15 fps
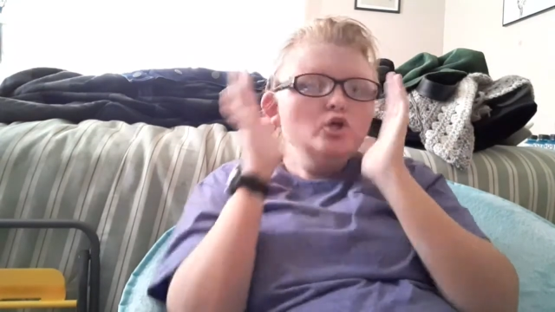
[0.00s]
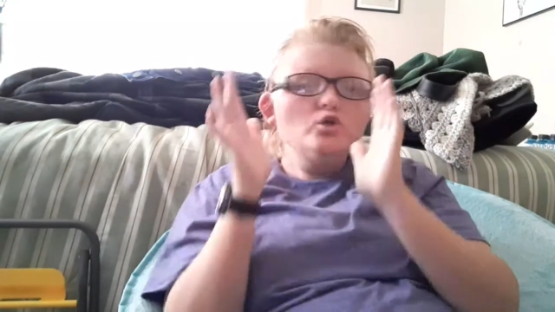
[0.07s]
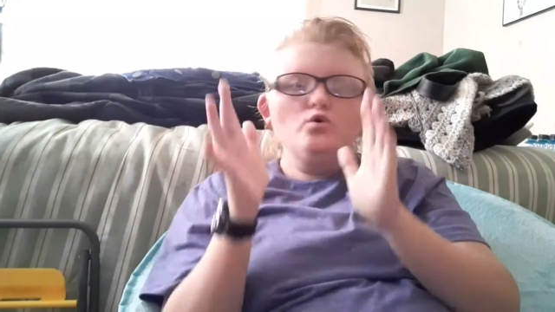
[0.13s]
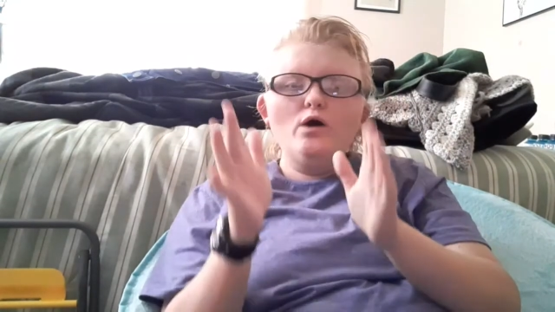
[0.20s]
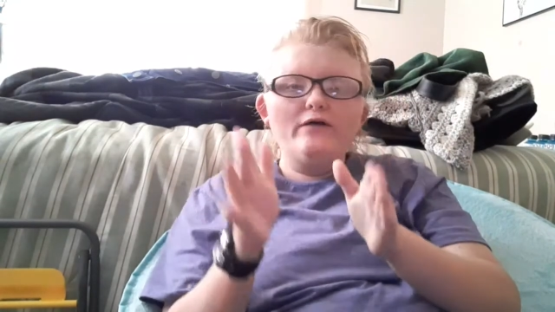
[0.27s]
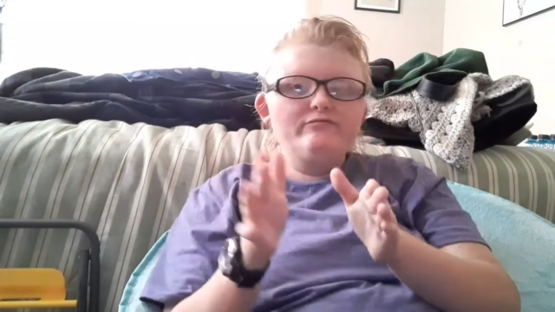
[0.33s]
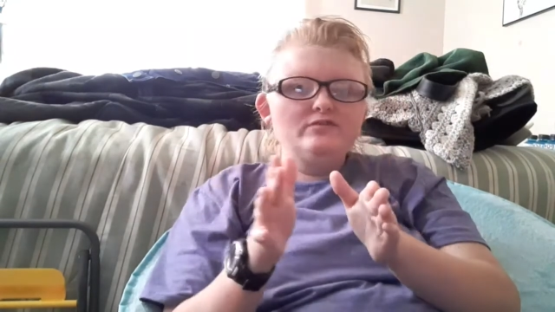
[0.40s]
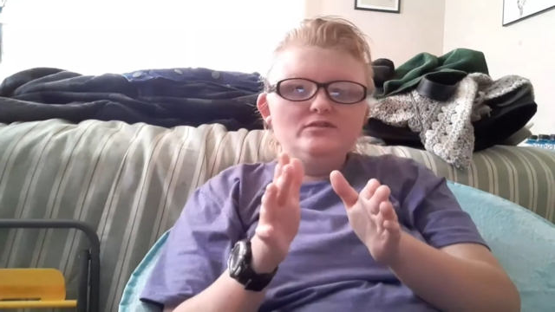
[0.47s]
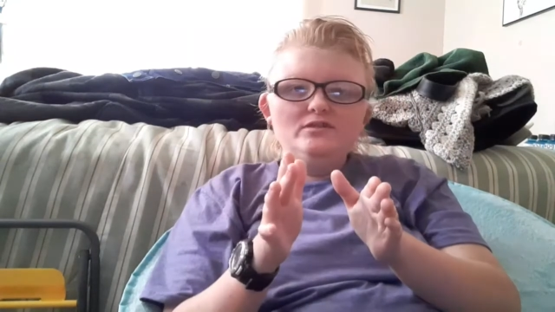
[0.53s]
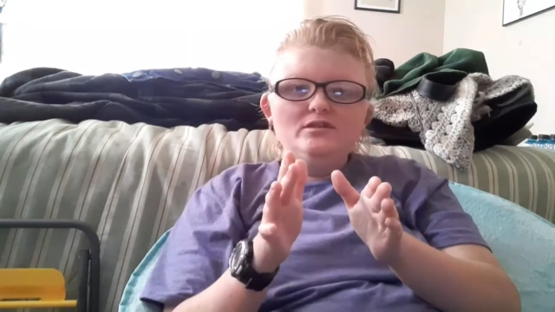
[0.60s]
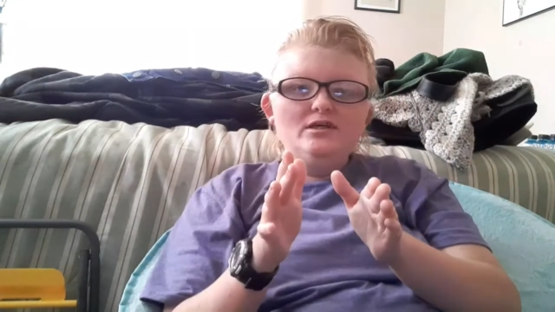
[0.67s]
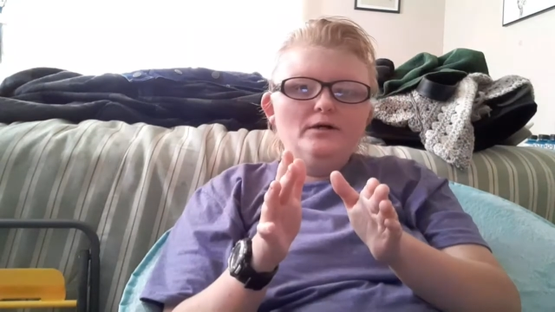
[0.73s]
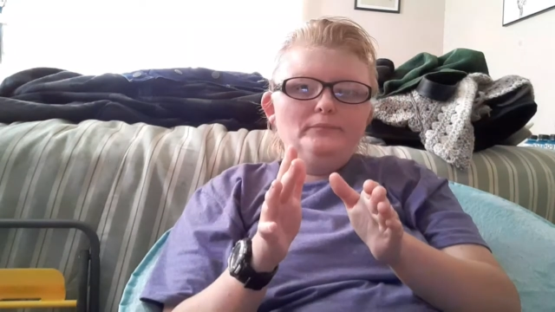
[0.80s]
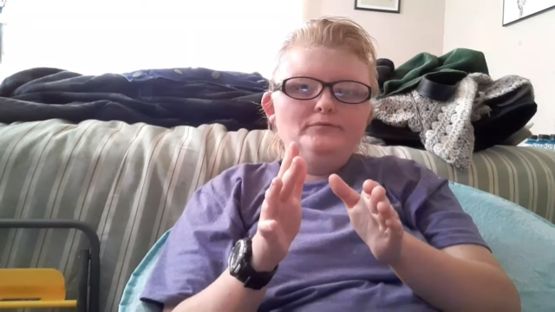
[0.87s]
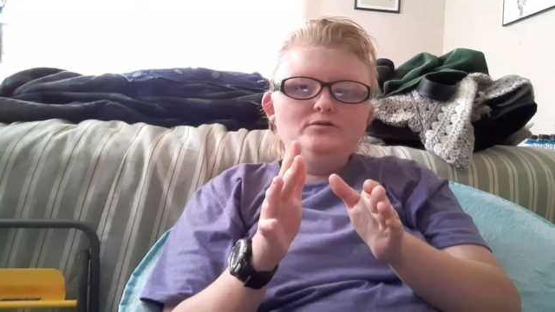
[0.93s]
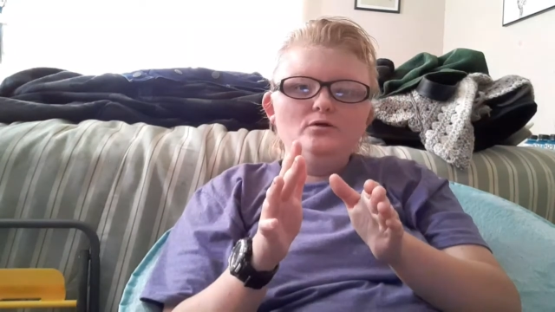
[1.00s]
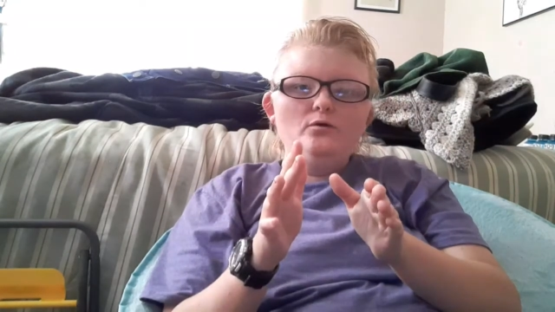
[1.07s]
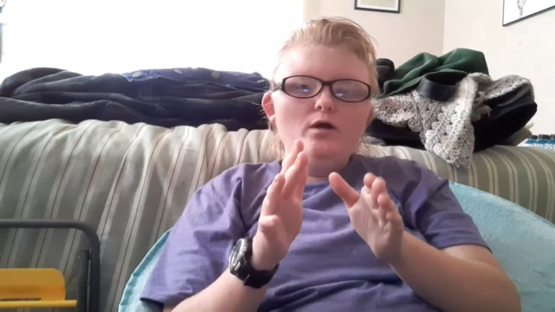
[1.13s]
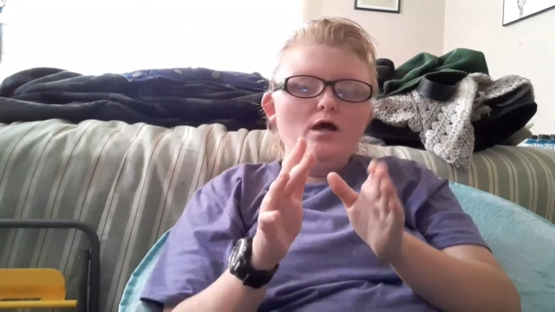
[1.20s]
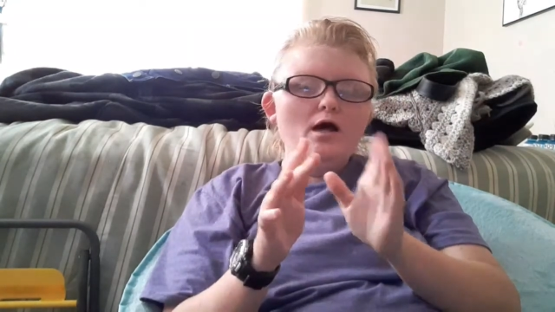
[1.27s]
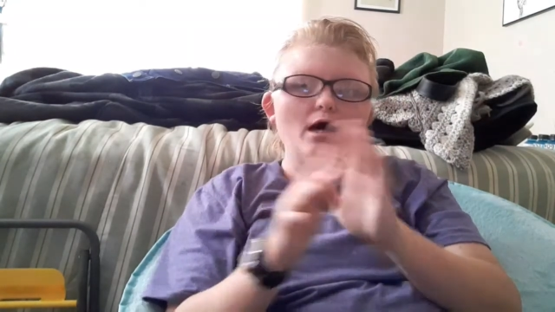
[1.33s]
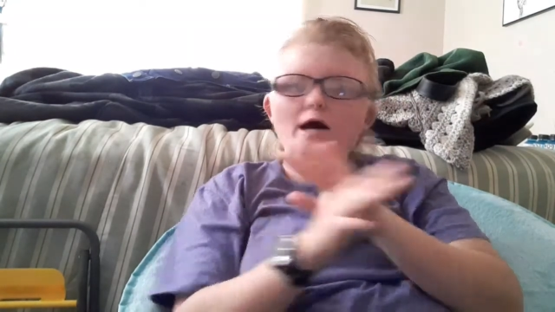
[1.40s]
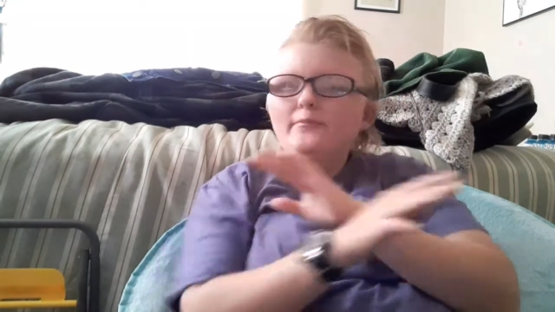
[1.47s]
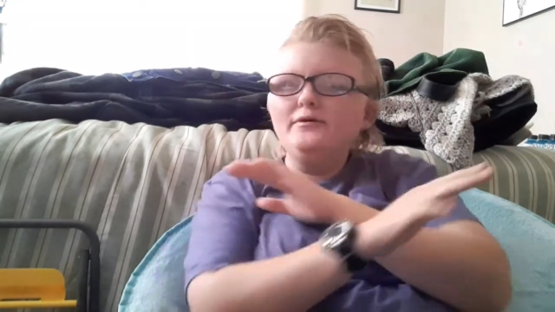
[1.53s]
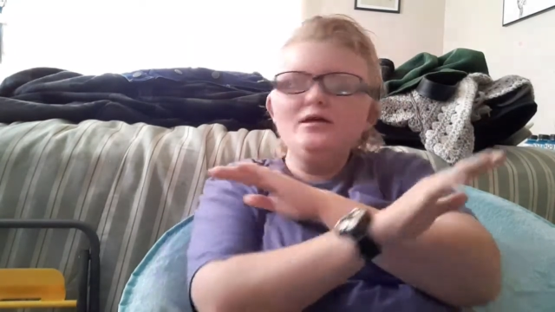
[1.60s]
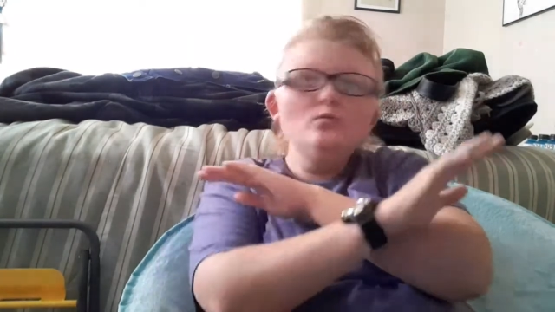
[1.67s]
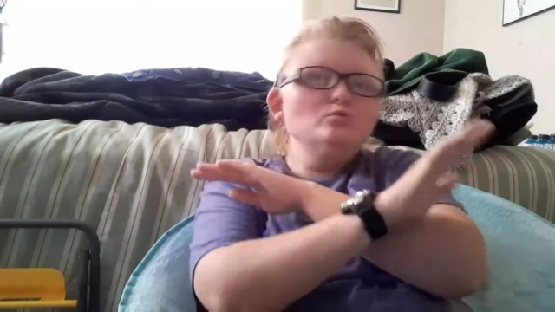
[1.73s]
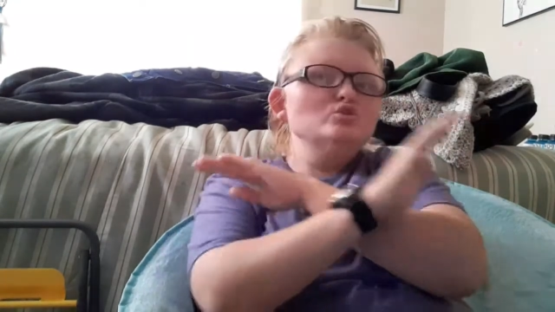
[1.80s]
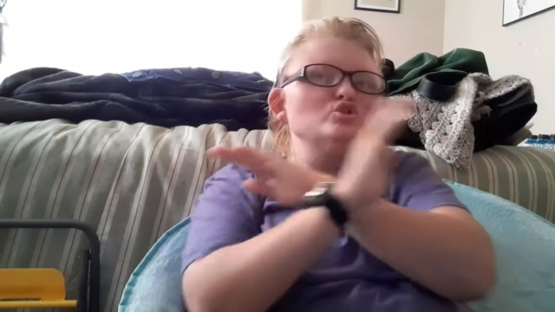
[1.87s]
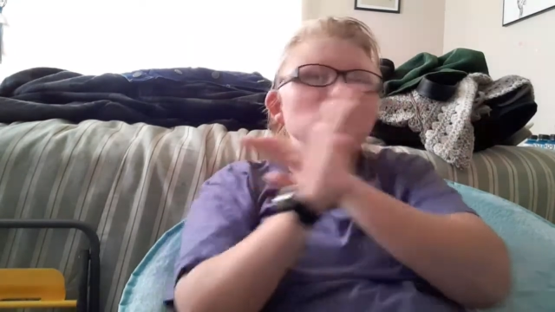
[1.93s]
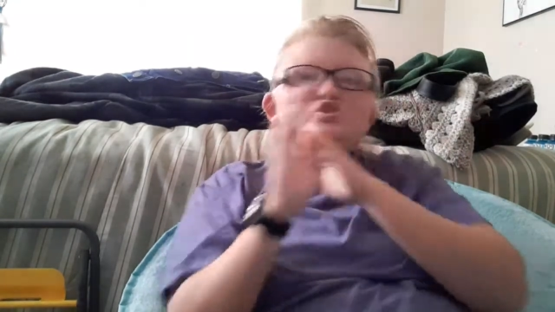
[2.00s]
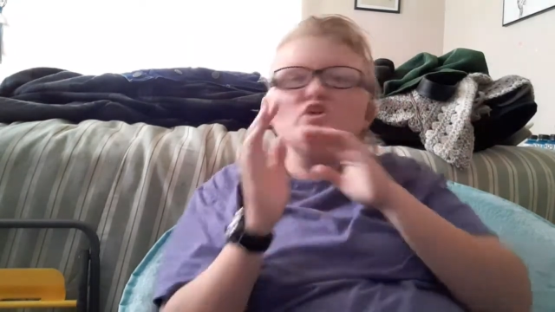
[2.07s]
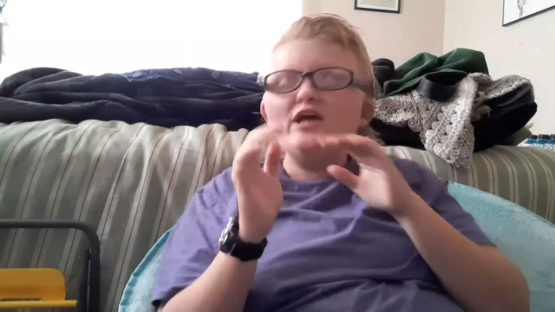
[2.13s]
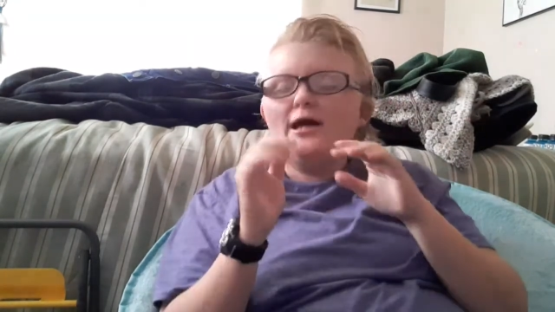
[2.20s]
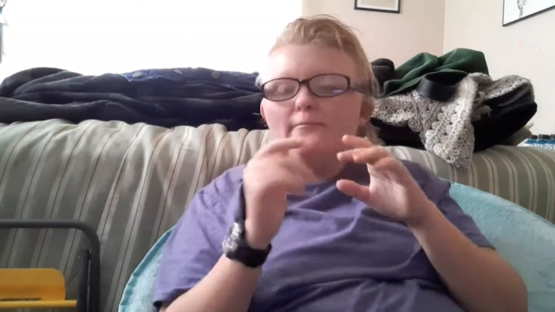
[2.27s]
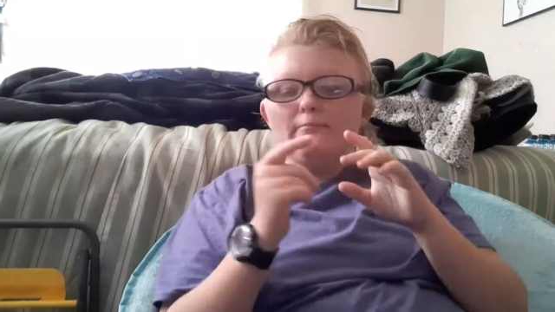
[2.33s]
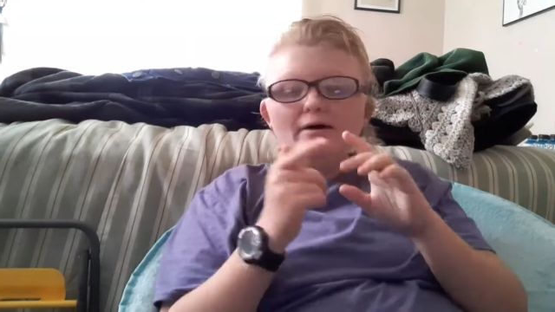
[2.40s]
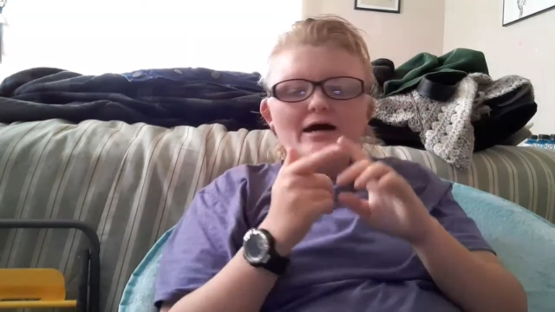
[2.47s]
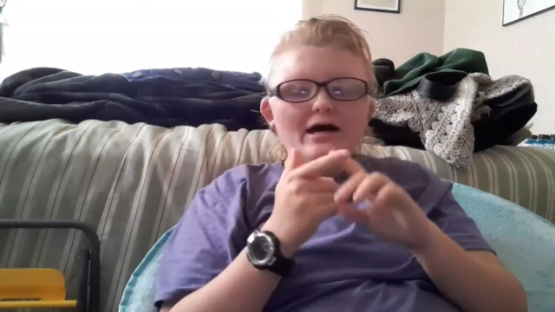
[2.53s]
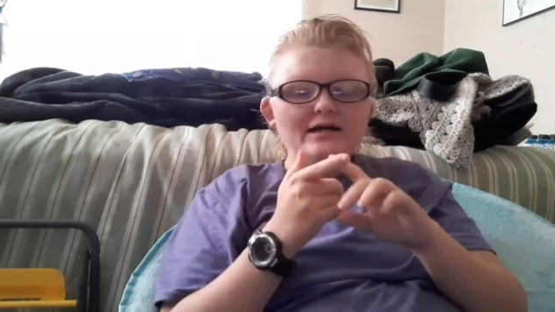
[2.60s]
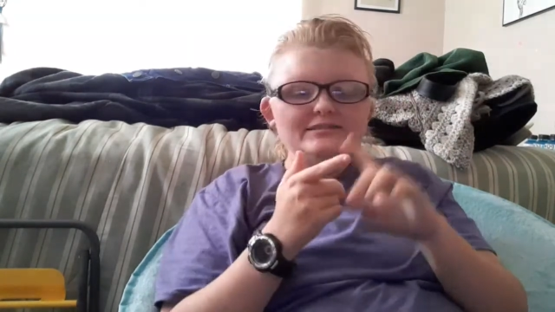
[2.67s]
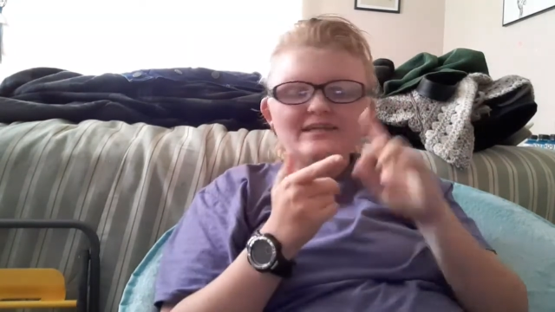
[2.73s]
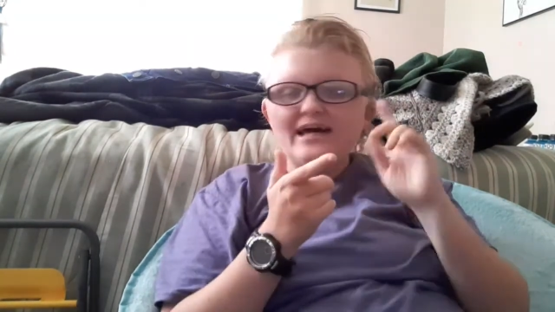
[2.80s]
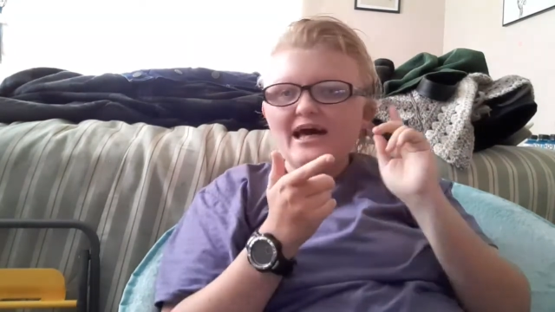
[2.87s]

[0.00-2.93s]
you have to see the episode I mean it was jam packed